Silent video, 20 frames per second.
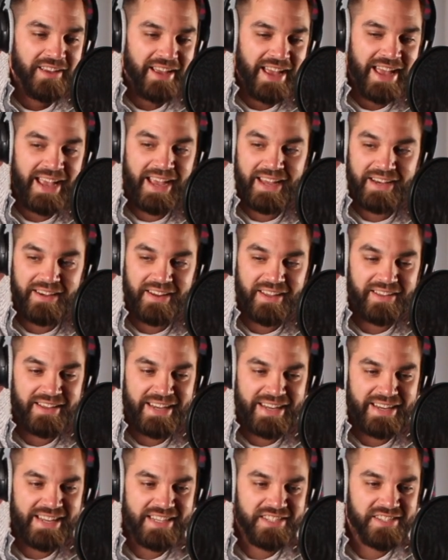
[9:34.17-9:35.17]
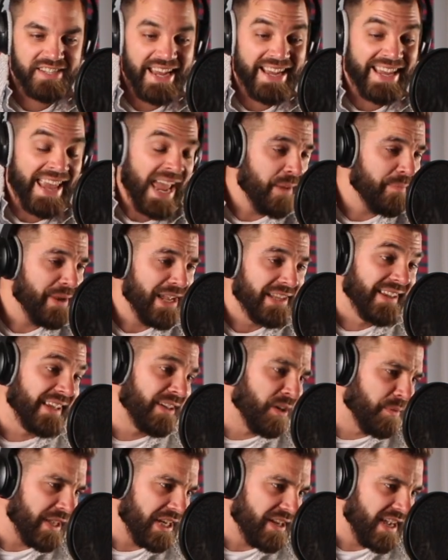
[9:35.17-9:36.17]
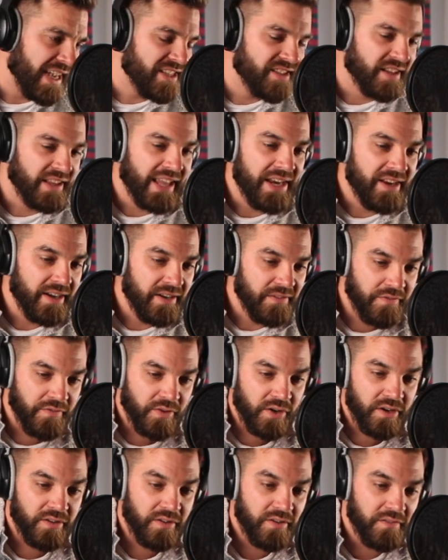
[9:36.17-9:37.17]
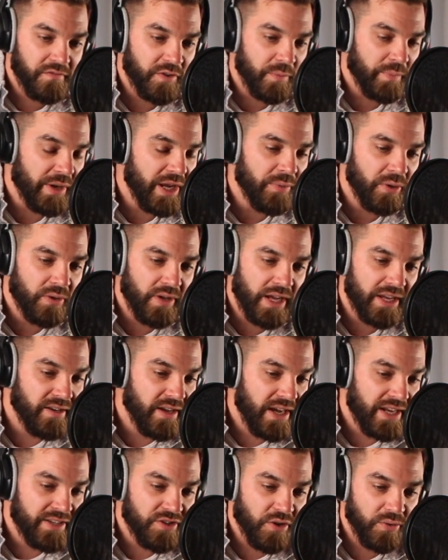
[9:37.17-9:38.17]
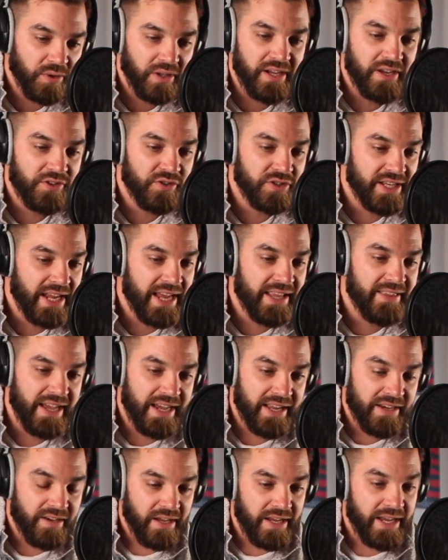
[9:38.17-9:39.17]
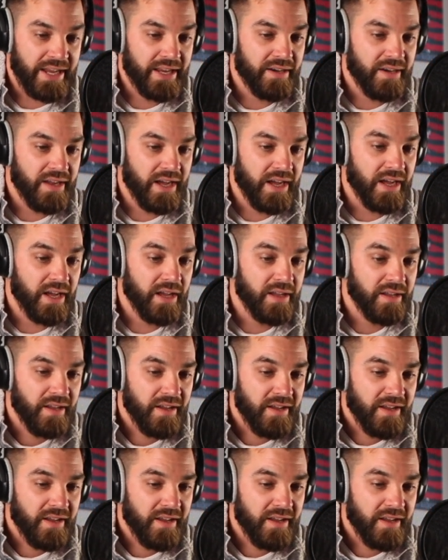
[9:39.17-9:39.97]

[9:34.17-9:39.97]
and it is it can be a little bit isolating for for people i, I totally understand that and uh